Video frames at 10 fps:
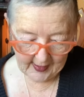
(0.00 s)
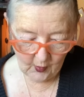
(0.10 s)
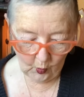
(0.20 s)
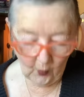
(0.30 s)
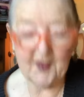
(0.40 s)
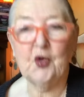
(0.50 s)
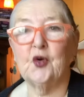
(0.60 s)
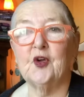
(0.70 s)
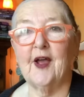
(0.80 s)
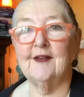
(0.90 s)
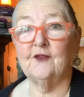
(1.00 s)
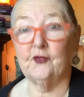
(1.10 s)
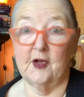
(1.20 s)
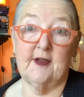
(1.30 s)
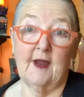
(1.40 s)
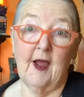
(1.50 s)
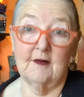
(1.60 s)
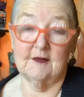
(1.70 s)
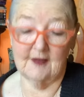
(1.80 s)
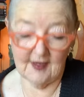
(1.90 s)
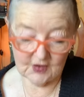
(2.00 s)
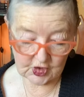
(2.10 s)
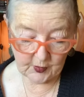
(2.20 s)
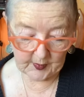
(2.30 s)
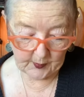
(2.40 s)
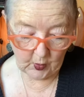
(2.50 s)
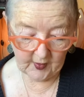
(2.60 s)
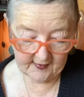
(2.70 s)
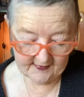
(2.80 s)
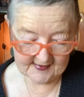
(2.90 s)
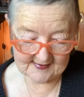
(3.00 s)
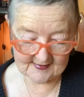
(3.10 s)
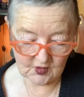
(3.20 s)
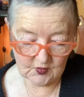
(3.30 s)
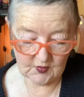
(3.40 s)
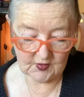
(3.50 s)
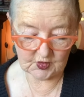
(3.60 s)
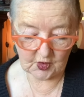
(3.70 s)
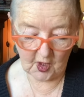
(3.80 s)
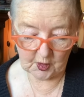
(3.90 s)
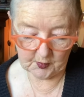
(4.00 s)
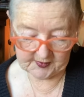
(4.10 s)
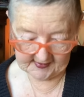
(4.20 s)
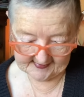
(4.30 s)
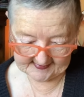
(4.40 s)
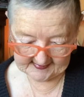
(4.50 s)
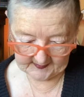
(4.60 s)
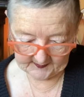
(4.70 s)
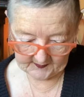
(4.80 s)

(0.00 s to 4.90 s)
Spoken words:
One girl got freaked out, and she reported this to the Chicago police.